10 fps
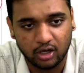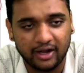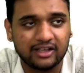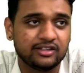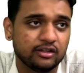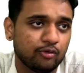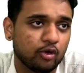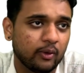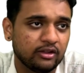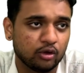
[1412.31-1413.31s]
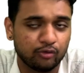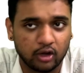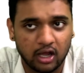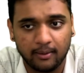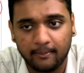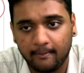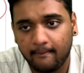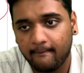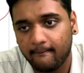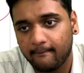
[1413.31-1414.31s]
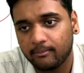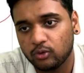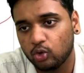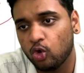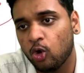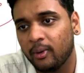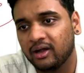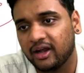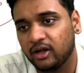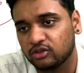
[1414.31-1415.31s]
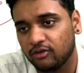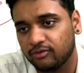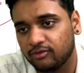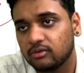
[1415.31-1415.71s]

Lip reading: Got X equal to 4, Y equal to 4. Go home and try to solve.